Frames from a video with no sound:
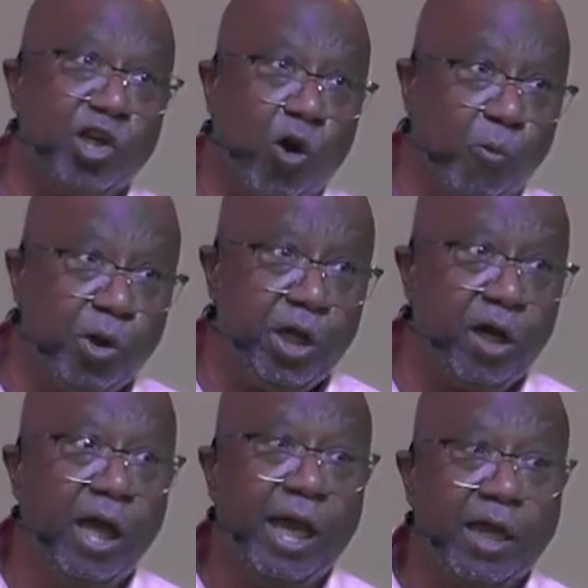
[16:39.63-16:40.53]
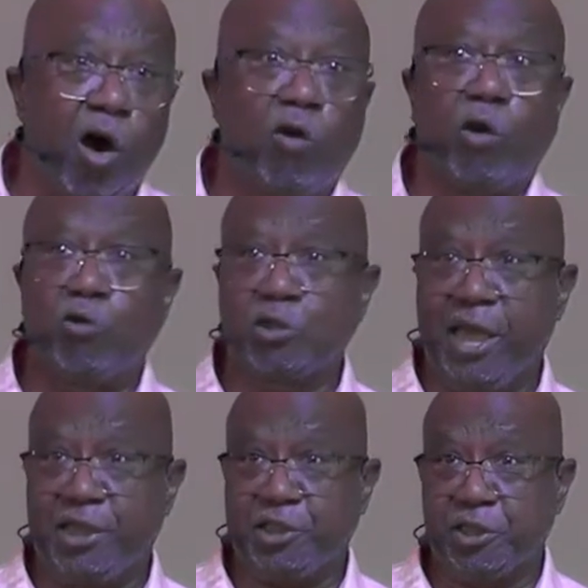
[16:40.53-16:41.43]
Korea, and all those
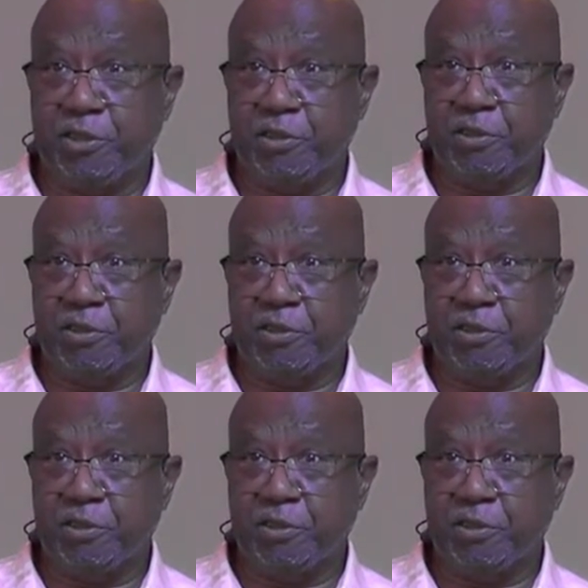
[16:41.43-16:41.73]
nations.